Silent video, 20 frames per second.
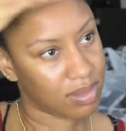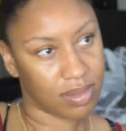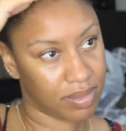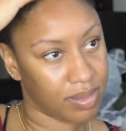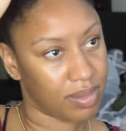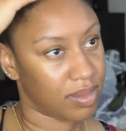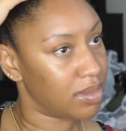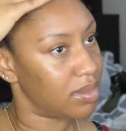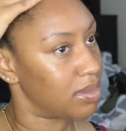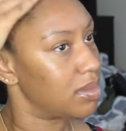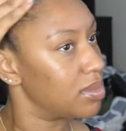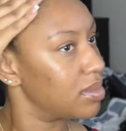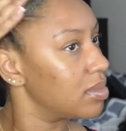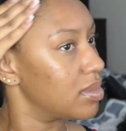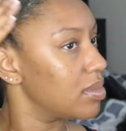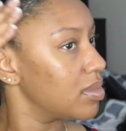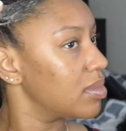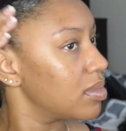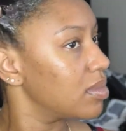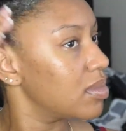it is
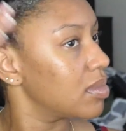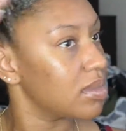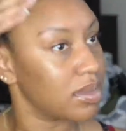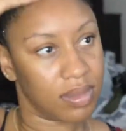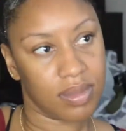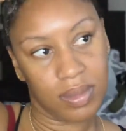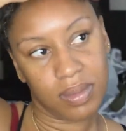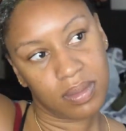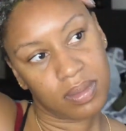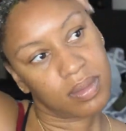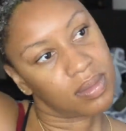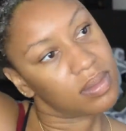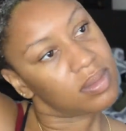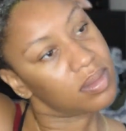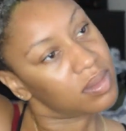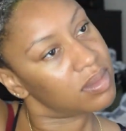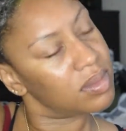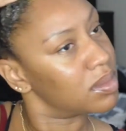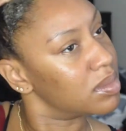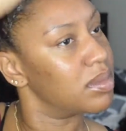it just it does
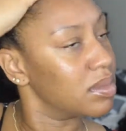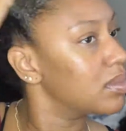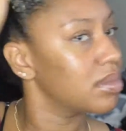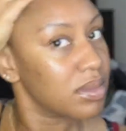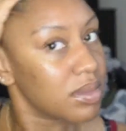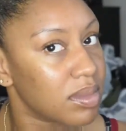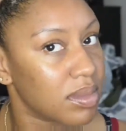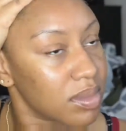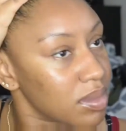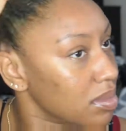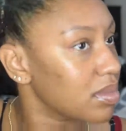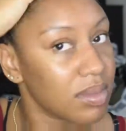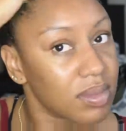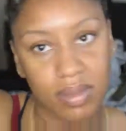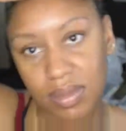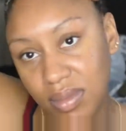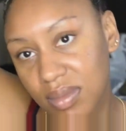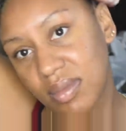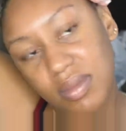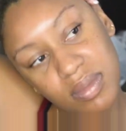my hair
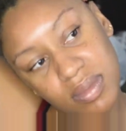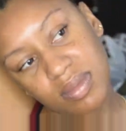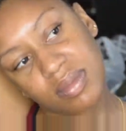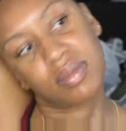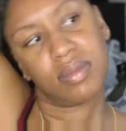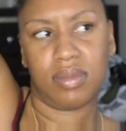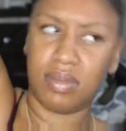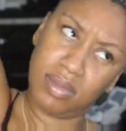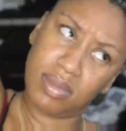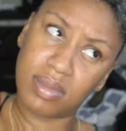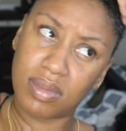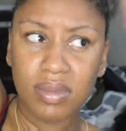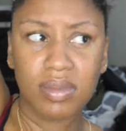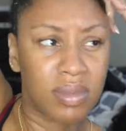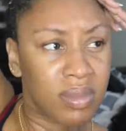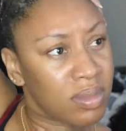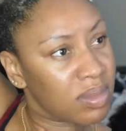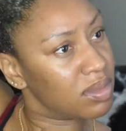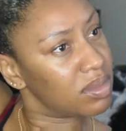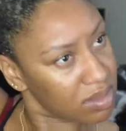so well
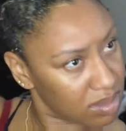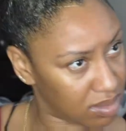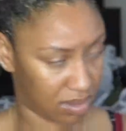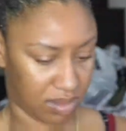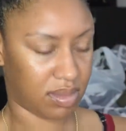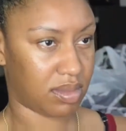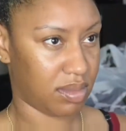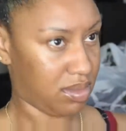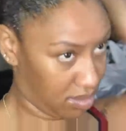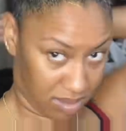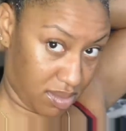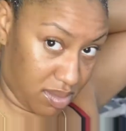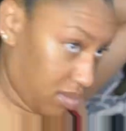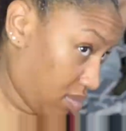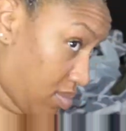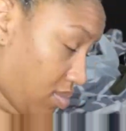and it does get